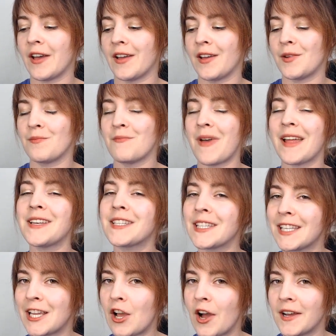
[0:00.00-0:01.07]

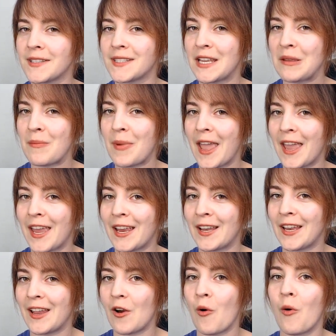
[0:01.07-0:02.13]
mentally causing
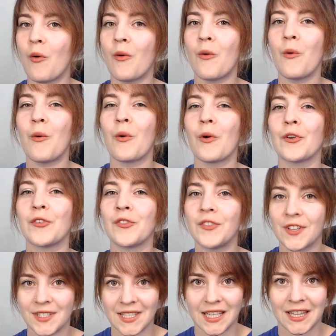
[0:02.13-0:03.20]
pain or
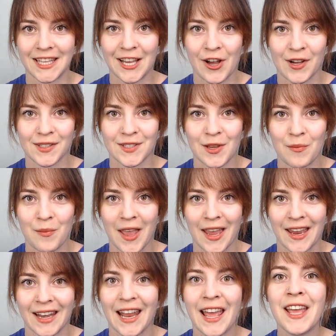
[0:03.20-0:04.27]
physically causing
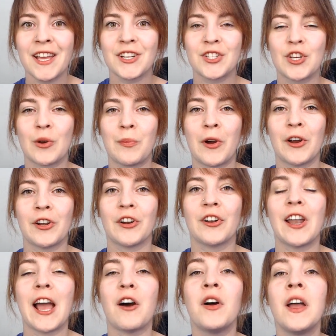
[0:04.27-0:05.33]
pain to your partner.
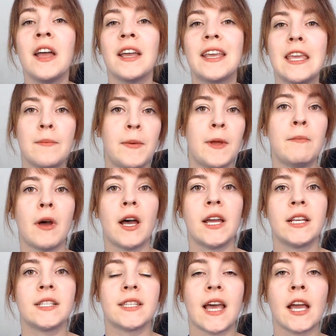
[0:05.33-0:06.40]
Now, keep in
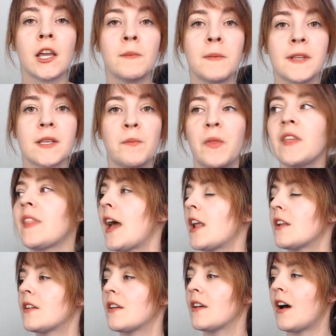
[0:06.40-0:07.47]
mind that could be something
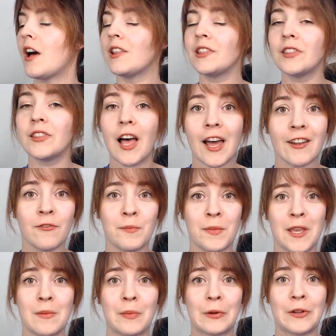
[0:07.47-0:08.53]
that a lot of
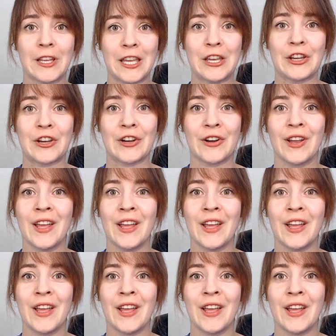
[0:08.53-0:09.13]
people hear